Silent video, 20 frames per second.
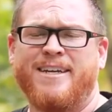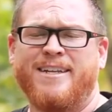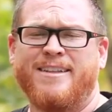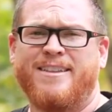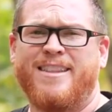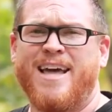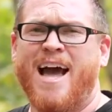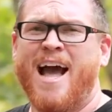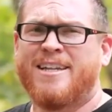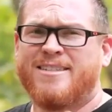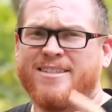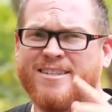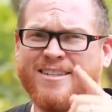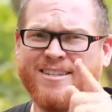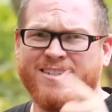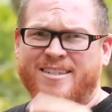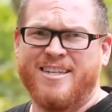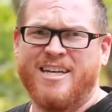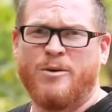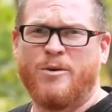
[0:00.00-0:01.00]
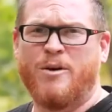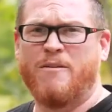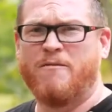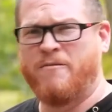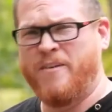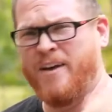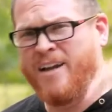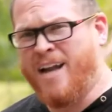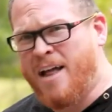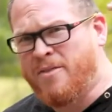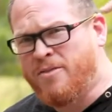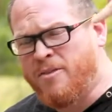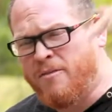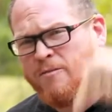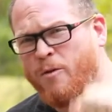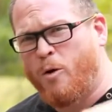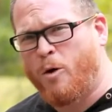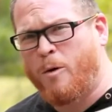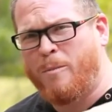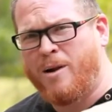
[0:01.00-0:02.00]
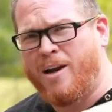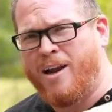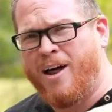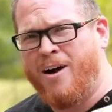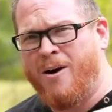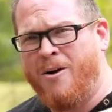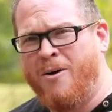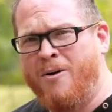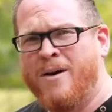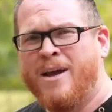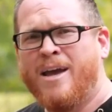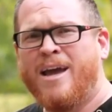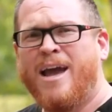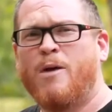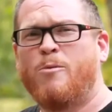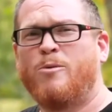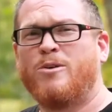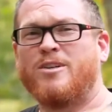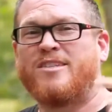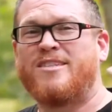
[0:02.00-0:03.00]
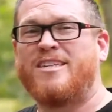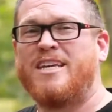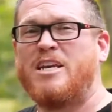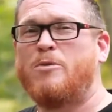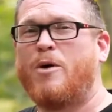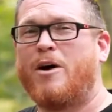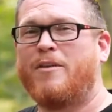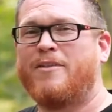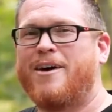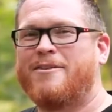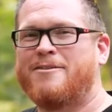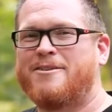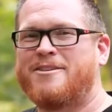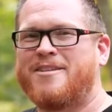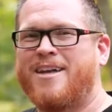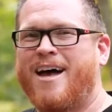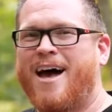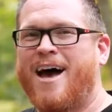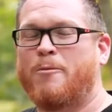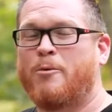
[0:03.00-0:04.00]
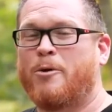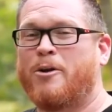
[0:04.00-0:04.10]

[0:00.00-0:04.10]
That's the secret. Fill out the form below, and we'll see you on the other side.